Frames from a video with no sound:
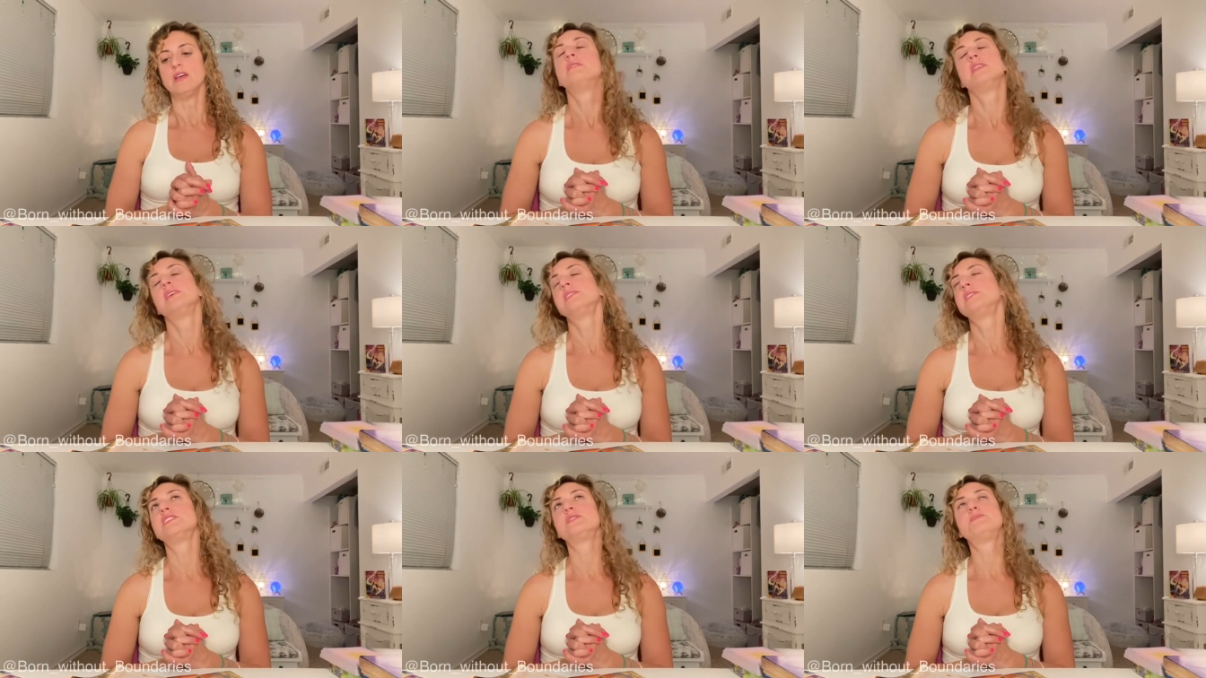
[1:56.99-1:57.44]

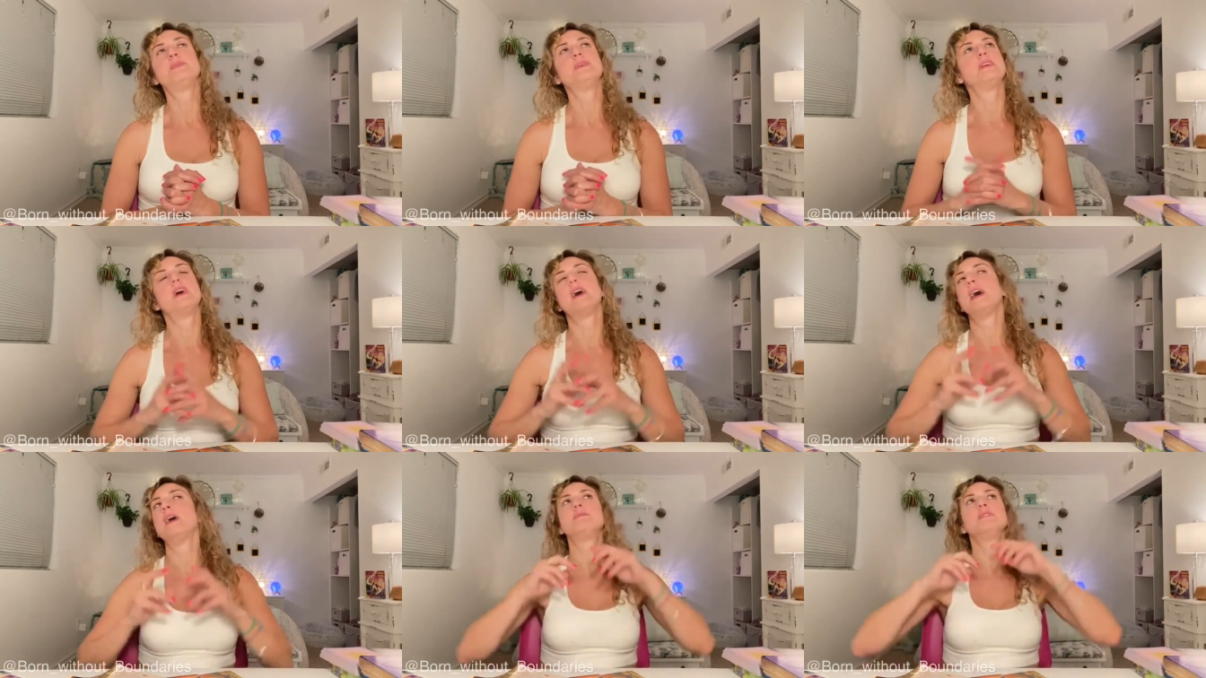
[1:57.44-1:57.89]
This has been,
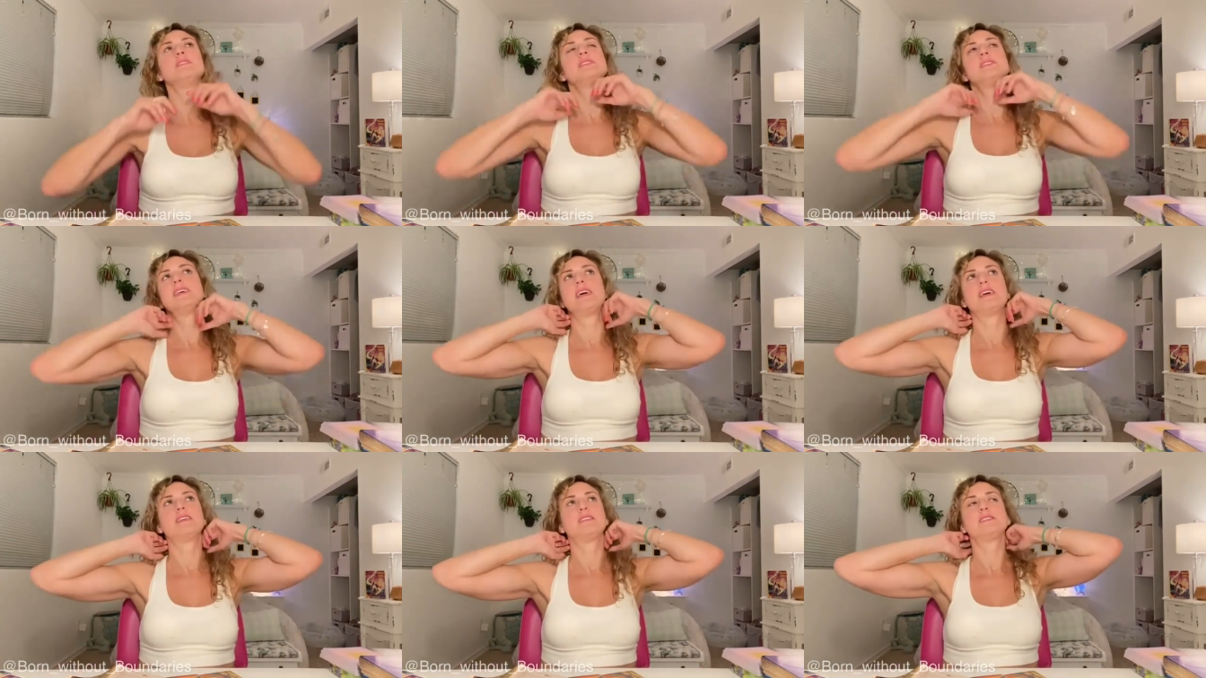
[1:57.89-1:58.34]
a, I'm just
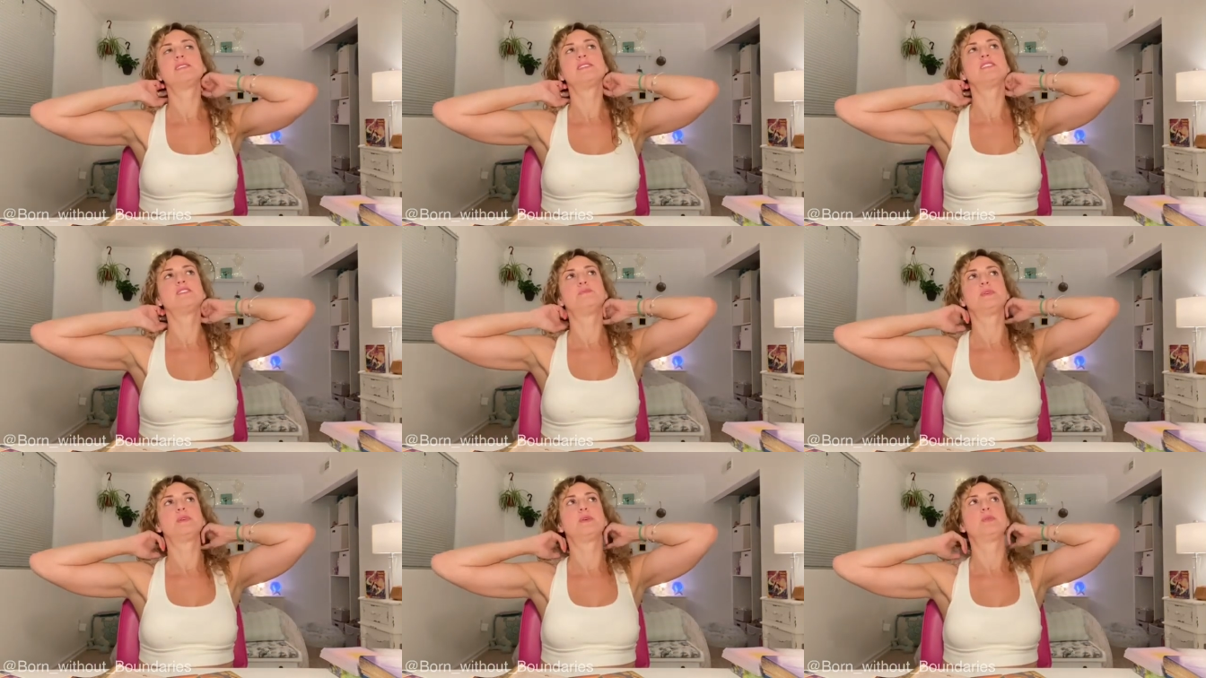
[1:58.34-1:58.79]
saying, this
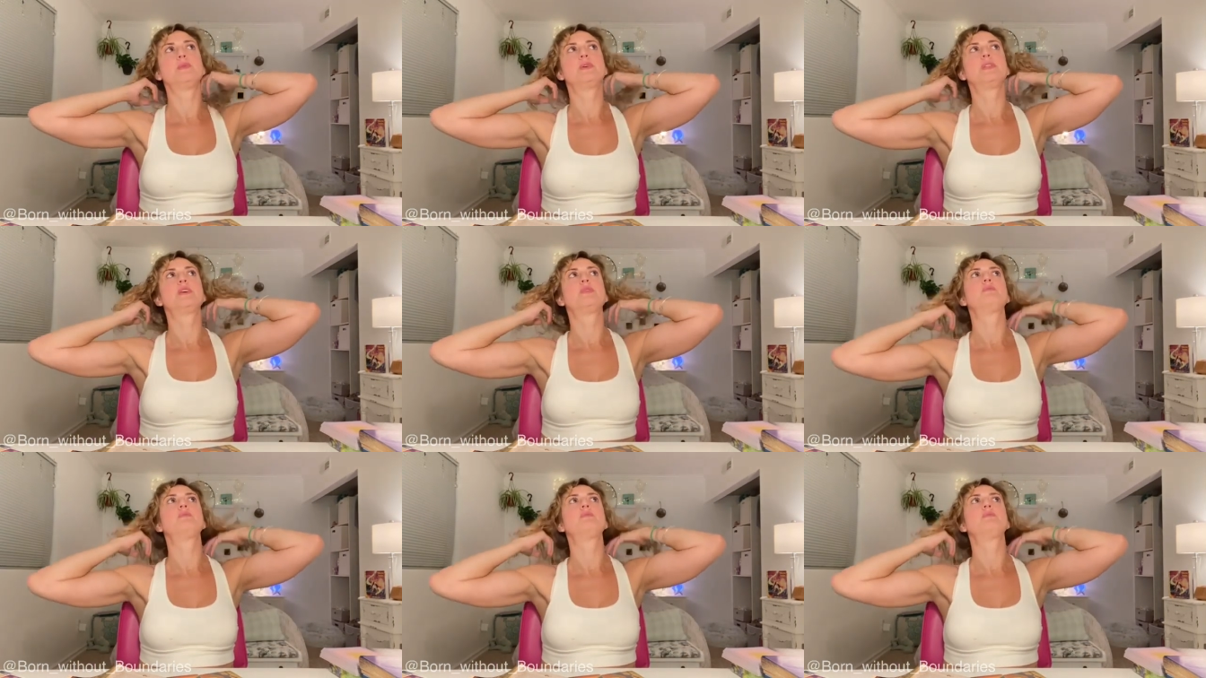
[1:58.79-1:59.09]
has been a really